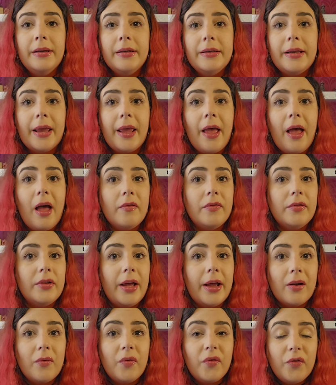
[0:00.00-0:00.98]
they have
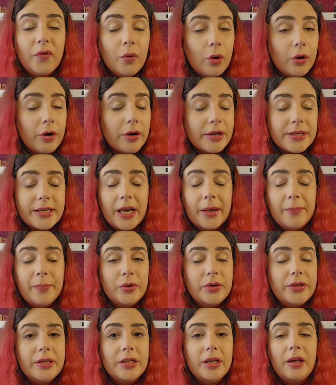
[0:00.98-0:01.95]
like 4
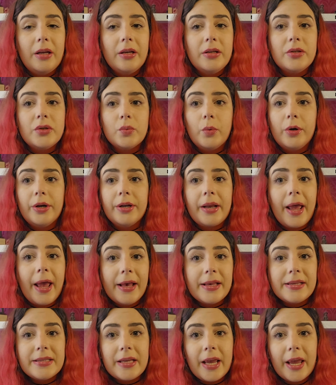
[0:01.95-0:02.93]
deputies, one
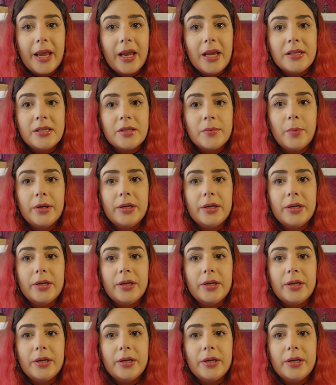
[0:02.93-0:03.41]
has 8,